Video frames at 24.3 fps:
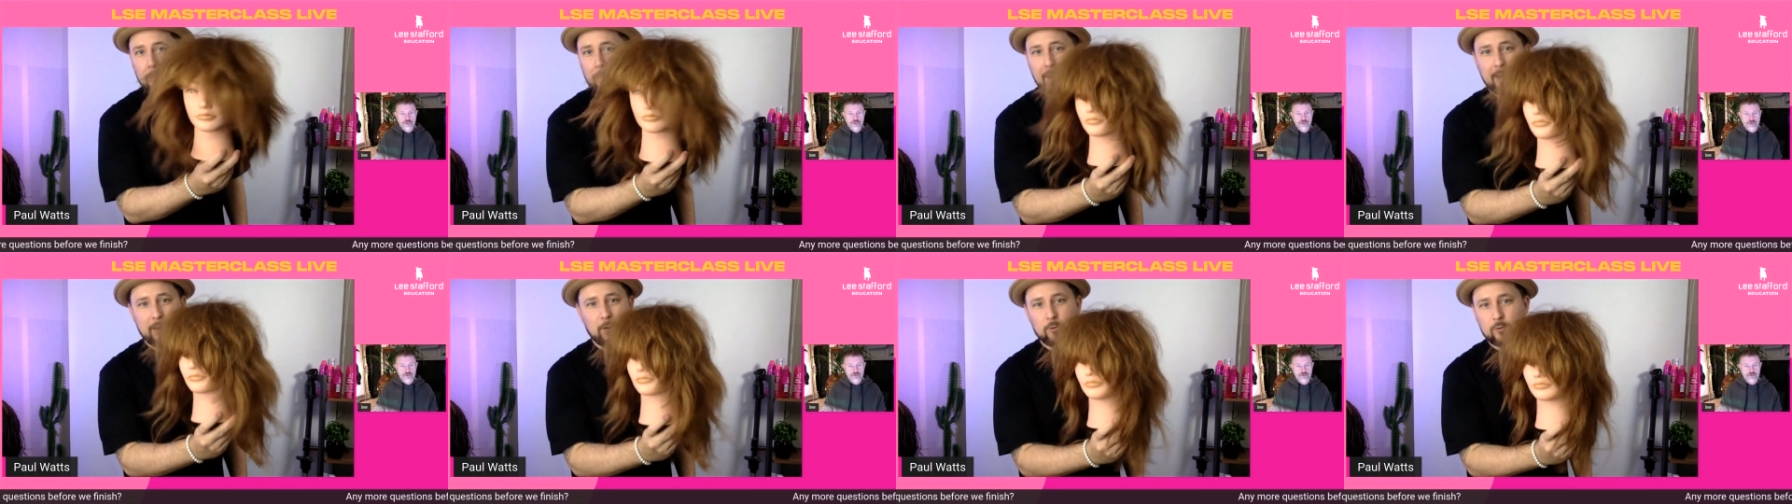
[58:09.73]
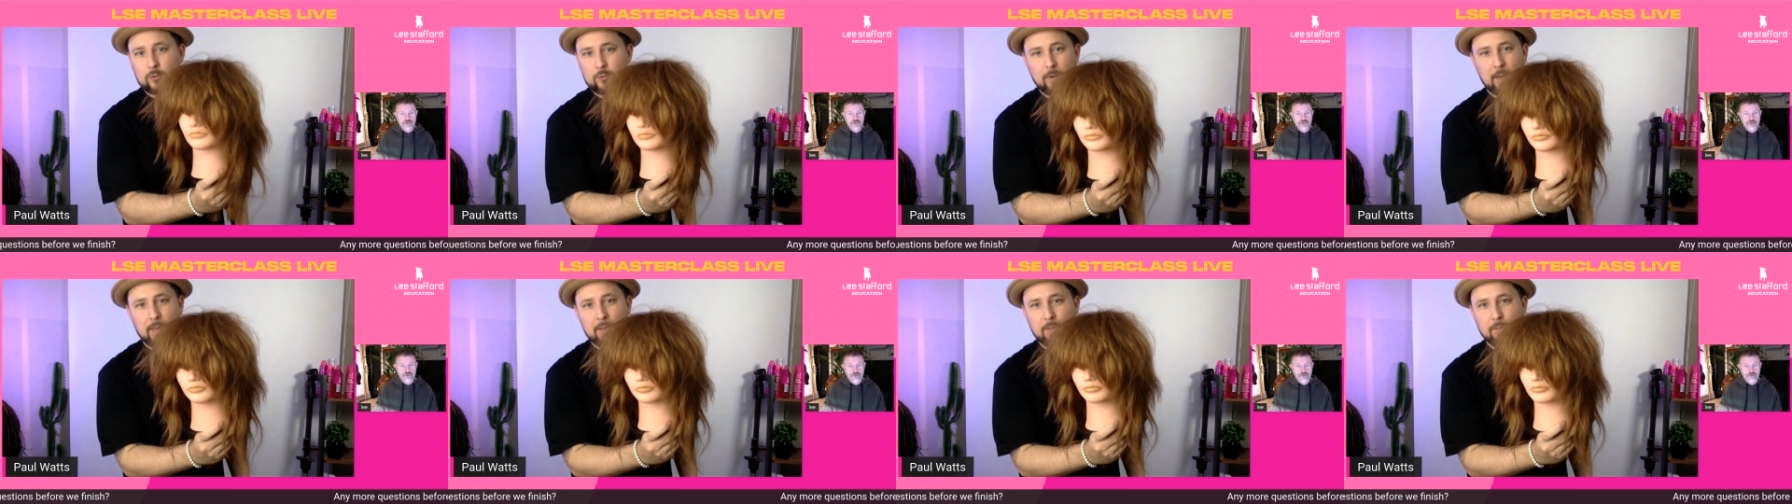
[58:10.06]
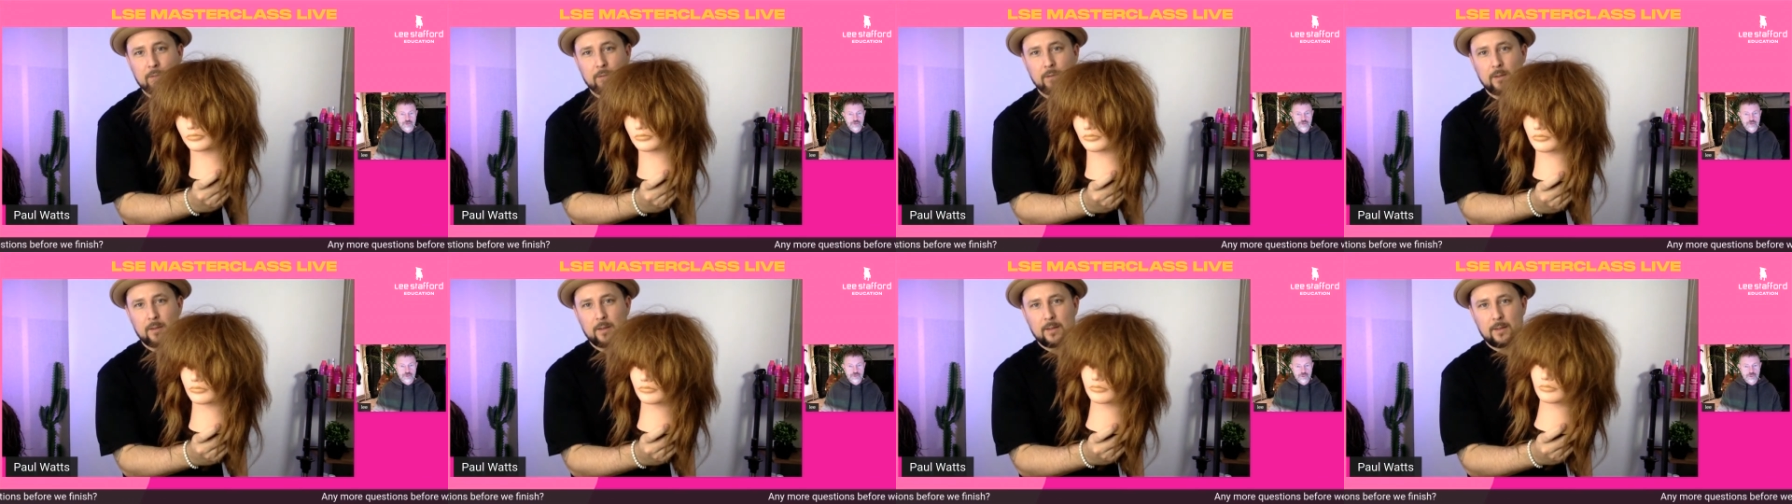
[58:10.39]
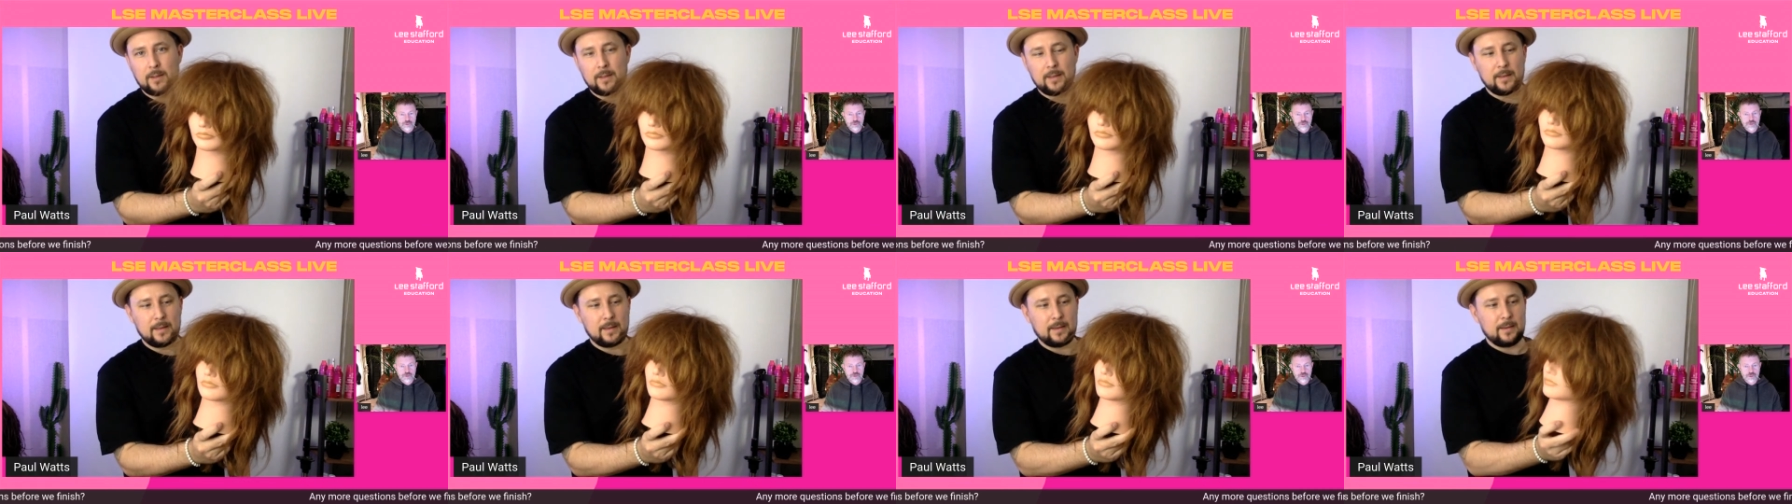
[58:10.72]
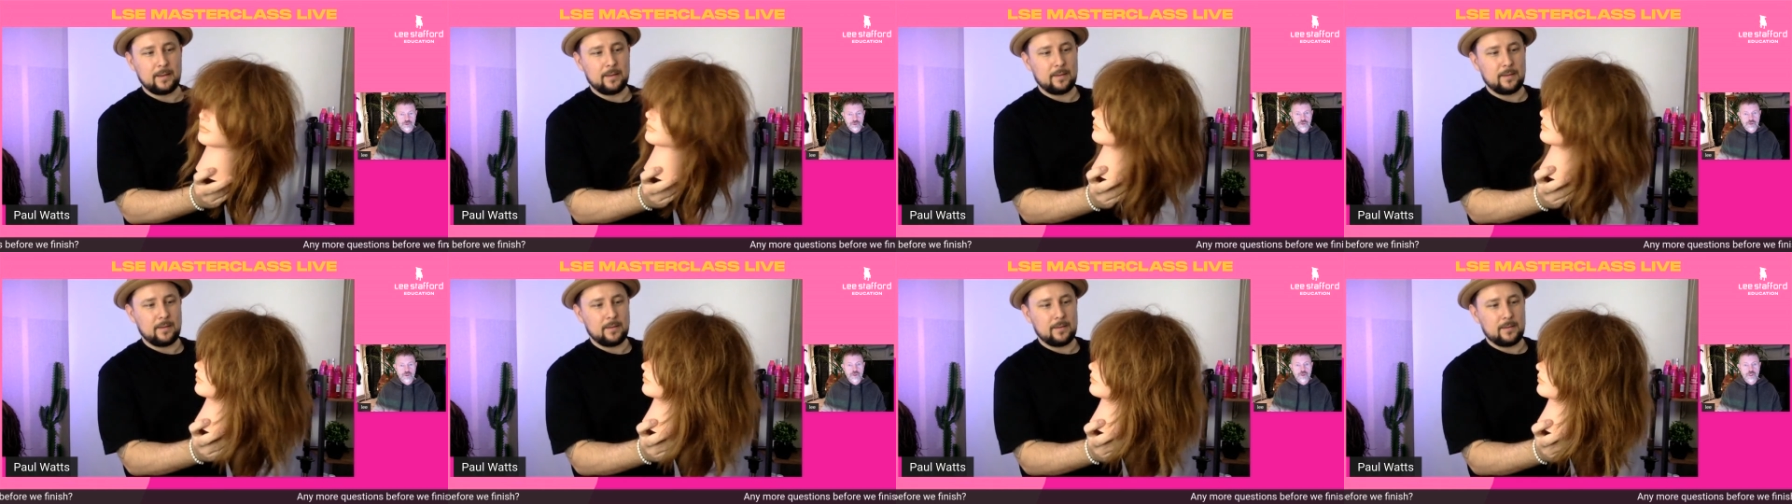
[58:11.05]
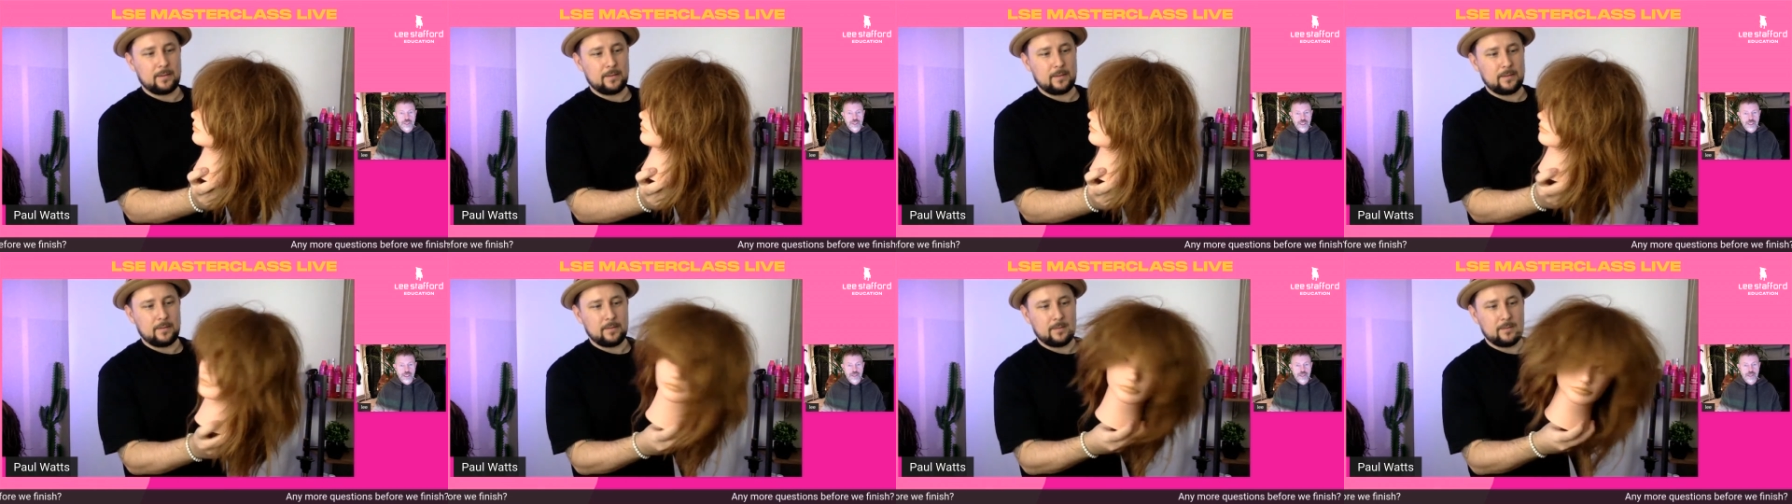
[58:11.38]
bang on trend.
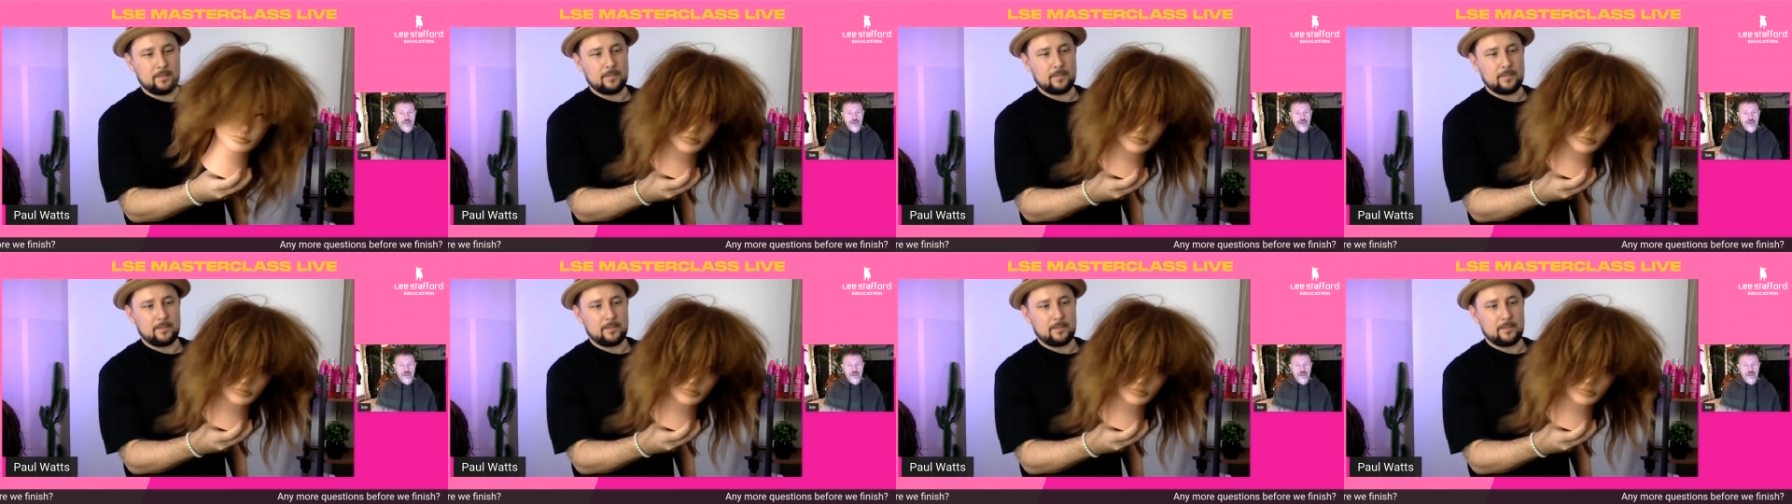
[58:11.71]
Yeah.